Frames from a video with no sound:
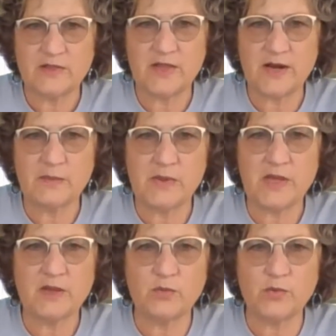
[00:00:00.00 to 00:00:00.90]
that I
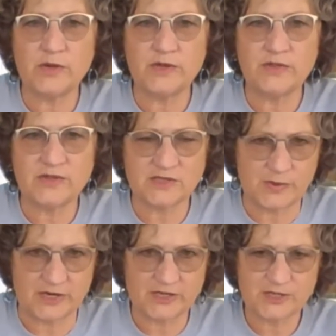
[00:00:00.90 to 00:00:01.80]
made with the
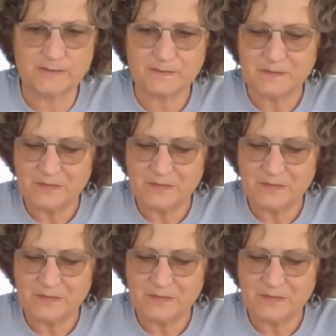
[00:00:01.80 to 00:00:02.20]
spinach.